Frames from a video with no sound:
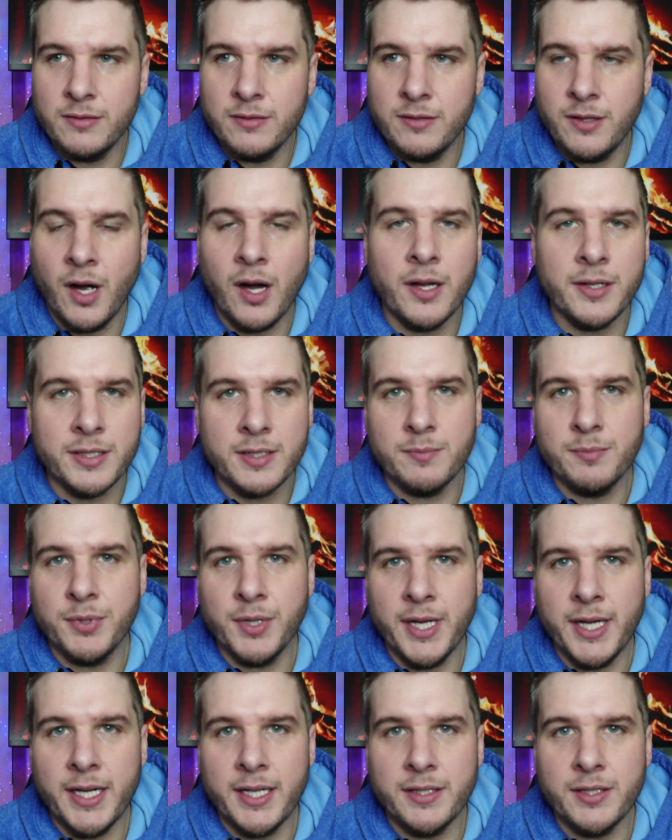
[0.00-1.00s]

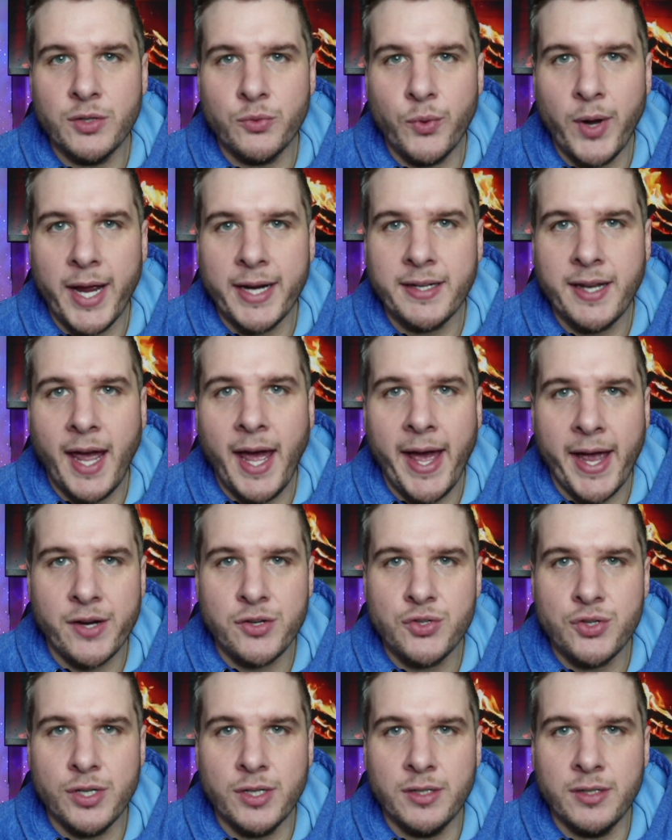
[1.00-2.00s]
contemplating direct
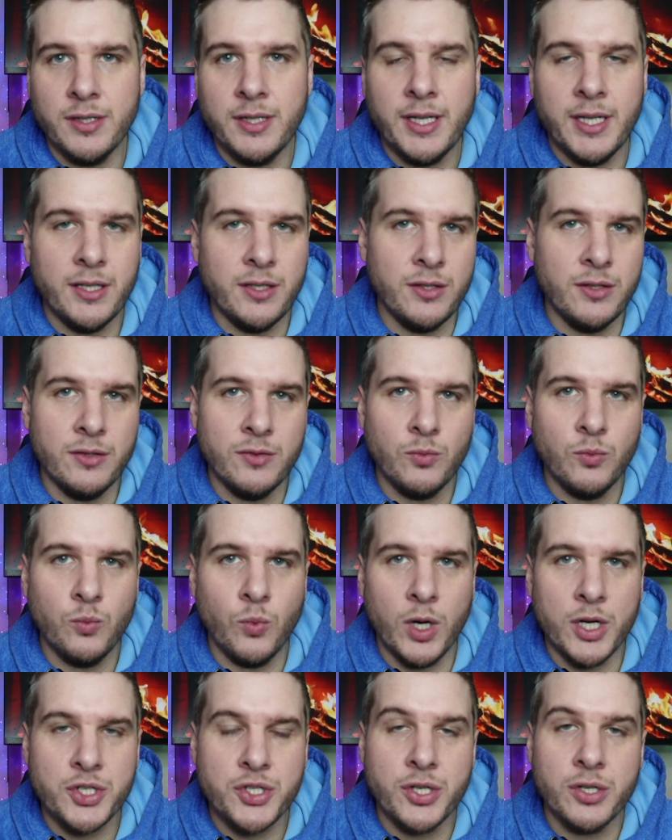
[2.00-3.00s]
action in
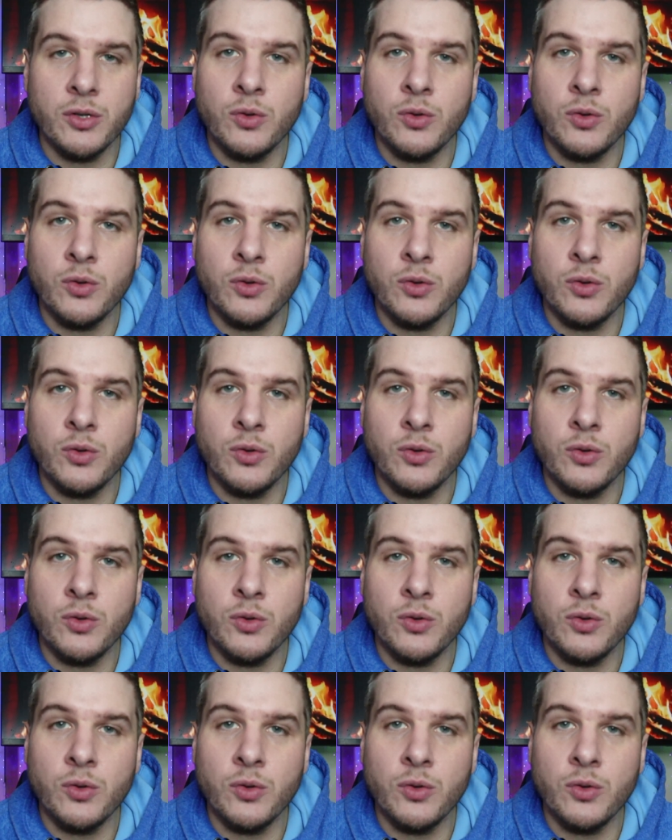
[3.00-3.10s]
Russia,